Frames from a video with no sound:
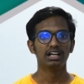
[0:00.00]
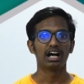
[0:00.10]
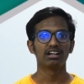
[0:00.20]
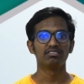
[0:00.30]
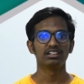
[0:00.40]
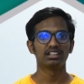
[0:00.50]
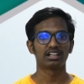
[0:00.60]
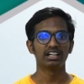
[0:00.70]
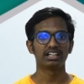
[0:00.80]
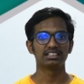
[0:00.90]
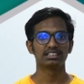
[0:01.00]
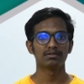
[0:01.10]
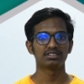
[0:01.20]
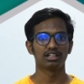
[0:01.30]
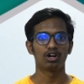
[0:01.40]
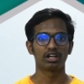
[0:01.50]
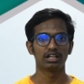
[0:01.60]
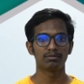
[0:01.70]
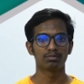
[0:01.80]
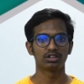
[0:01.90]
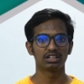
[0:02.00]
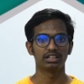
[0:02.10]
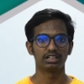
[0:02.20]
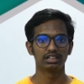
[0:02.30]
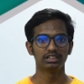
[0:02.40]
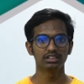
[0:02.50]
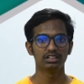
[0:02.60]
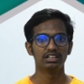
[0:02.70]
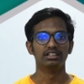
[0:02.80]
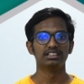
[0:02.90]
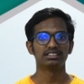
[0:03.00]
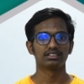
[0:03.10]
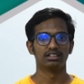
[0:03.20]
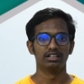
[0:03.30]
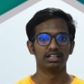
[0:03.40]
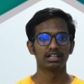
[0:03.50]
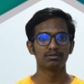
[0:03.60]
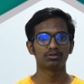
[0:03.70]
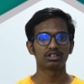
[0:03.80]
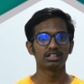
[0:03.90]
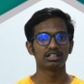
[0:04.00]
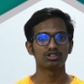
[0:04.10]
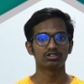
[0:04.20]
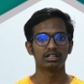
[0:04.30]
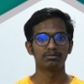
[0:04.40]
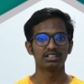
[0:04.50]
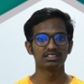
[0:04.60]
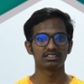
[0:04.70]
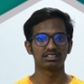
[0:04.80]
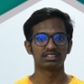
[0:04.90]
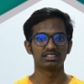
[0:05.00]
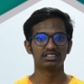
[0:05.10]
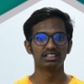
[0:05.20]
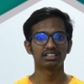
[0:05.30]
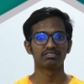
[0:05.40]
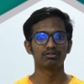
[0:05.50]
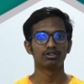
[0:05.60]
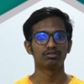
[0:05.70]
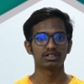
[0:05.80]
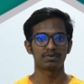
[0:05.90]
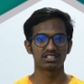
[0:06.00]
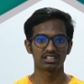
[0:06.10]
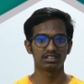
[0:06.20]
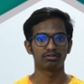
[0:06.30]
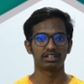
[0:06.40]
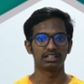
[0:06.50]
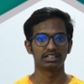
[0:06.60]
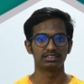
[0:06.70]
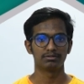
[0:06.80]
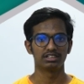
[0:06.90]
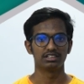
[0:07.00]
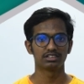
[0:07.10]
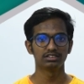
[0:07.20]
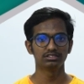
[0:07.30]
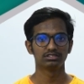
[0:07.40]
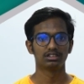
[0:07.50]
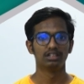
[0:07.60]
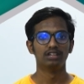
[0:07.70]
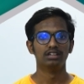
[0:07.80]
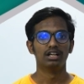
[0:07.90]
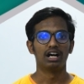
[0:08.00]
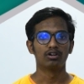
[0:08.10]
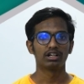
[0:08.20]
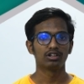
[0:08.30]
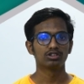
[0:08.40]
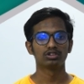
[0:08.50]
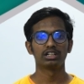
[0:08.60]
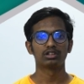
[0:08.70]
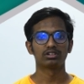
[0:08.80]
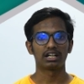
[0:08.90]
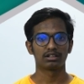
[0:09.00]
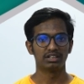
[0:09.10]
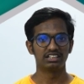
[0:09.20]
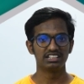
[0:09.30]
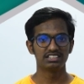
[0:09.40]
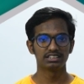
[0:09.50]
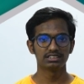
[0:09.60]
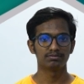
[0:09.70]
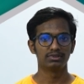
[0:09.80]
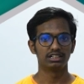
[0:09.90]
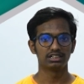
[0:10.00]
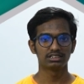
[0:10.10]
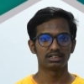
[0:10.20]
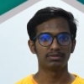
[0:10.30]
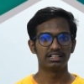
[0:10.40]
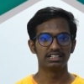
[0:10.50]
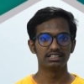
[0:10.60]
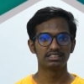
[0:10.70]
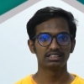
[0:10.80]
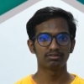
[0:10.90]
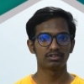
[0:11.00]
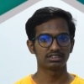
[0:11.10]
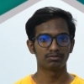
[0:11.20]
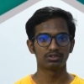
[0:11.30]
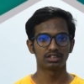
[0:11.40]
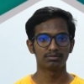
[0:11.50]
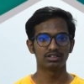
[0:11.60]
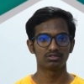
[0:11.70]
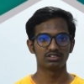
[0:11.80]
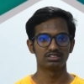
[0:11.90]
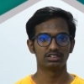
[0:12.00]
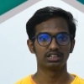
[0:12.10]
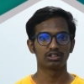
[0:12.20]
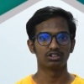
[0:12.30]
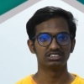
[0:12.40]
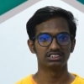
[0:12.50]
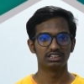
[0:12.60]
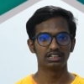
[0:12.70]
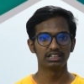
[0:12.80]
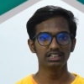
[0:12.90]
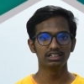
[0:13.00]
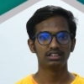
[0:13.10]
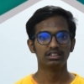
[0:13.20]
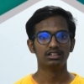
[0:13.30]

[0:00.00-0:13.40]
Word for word: And we write exams in the online portal N-Learn. This N-Learn portal has also helped us such that we won't face pressure in the final examination. I would also like to thank my teachers, mentors and my dean sir for supporting me through this journey constantly.